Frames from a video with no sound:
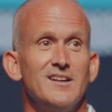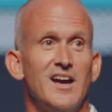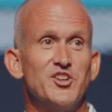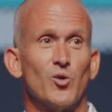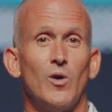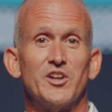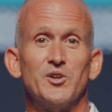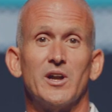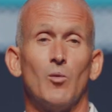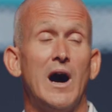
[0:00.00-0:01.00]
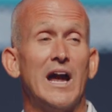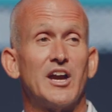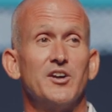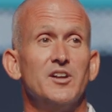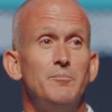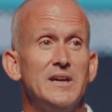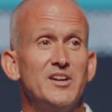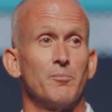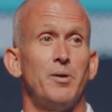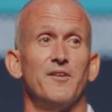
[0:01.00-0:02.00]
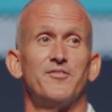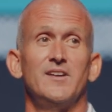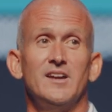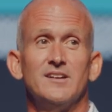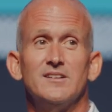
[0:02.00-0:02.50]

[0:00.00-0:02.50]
and you're wondering why. Could it be your puffy?